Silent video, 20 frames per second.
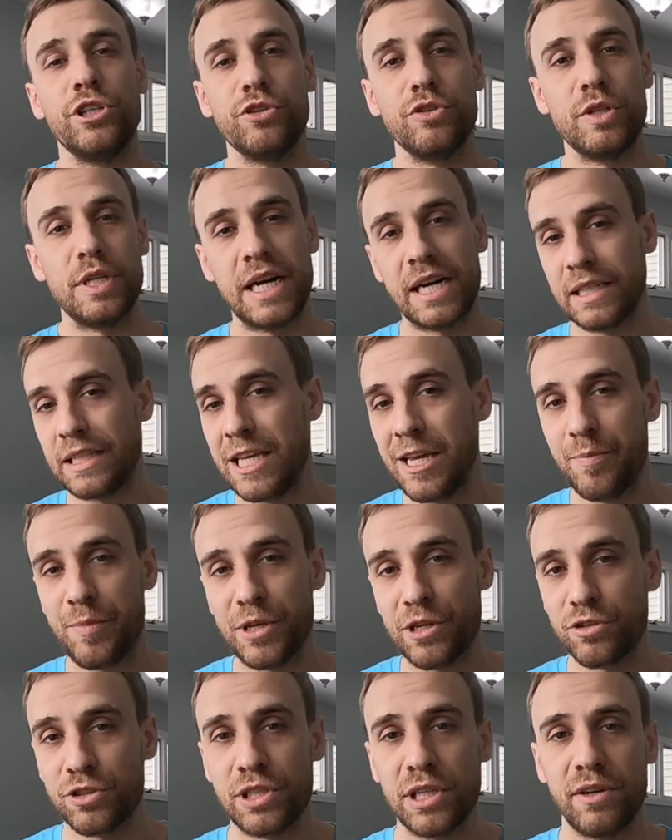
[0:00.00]
You're not keeping
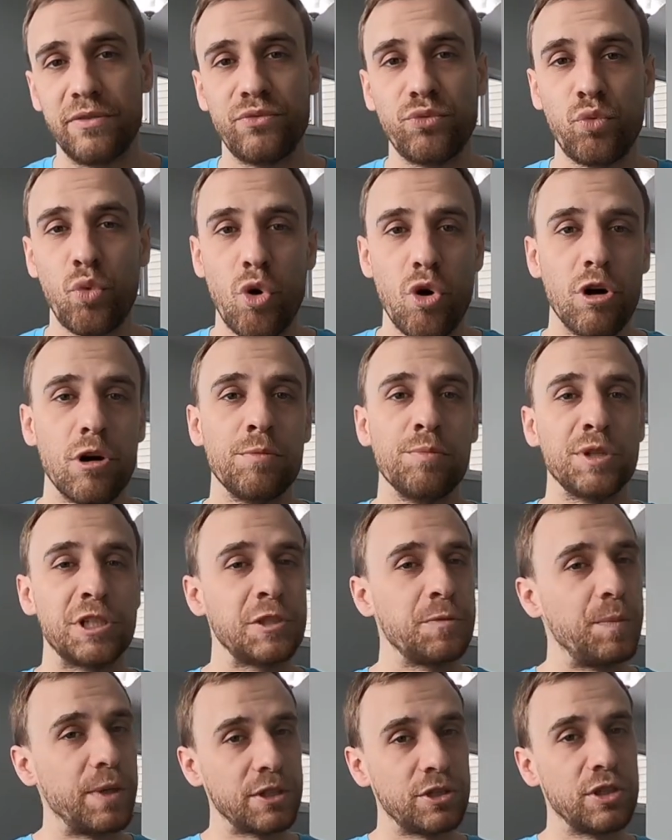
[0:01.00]
yourself warm,
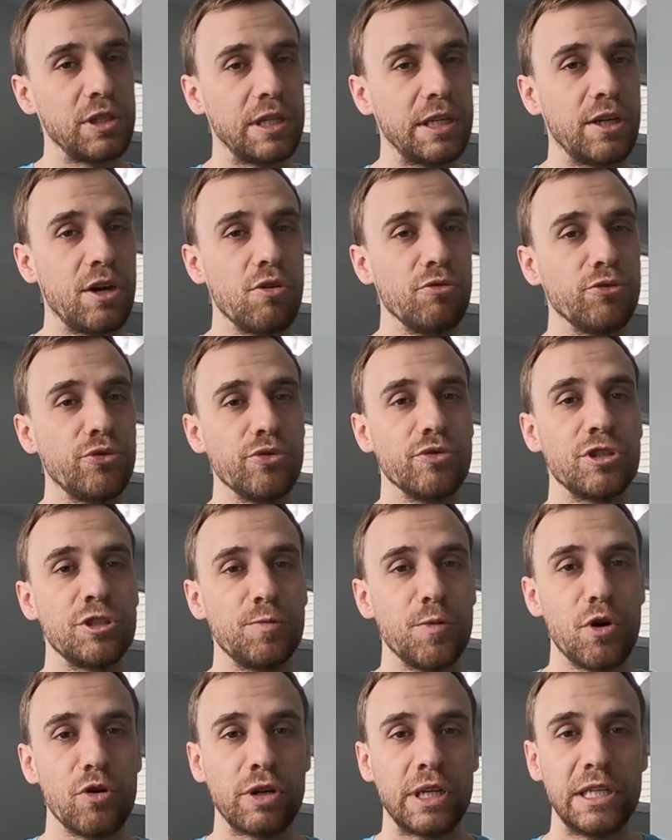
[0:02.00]
especially going through the
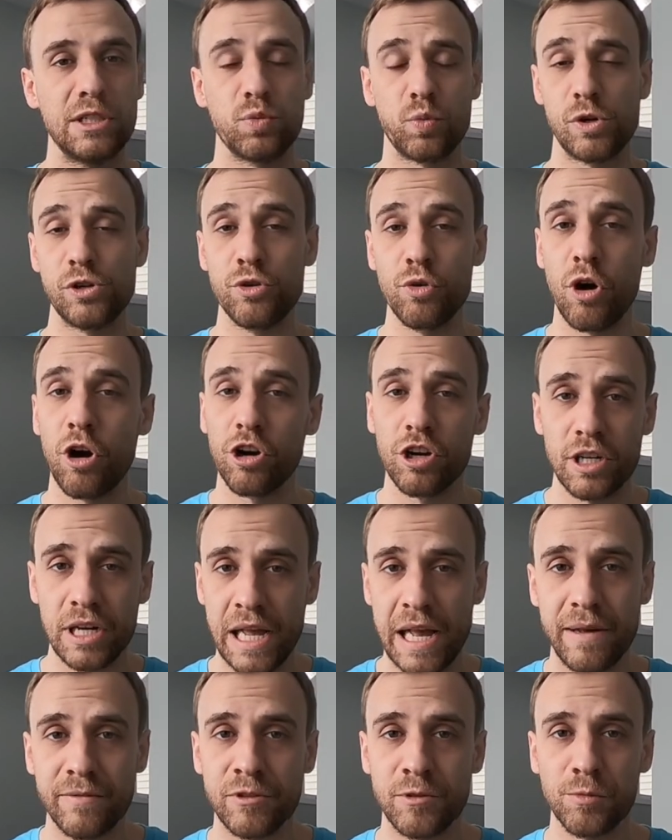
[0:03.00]
Smokies where you are going to
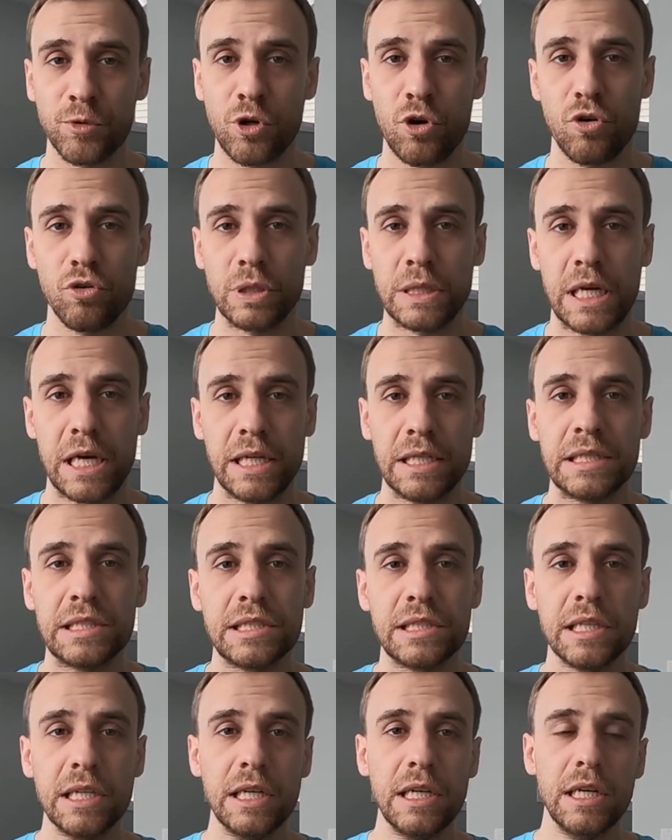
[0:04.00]
have some cold
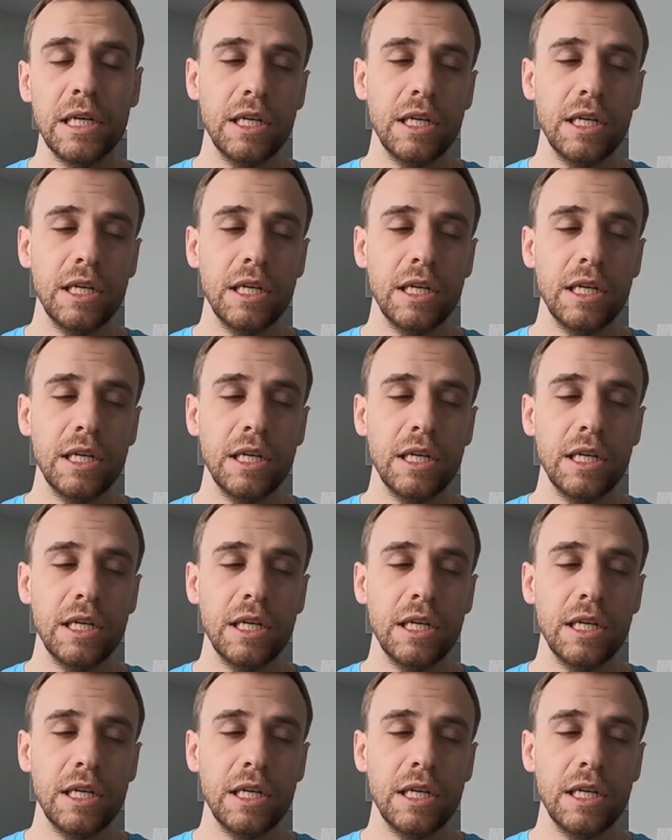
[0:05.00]
nights.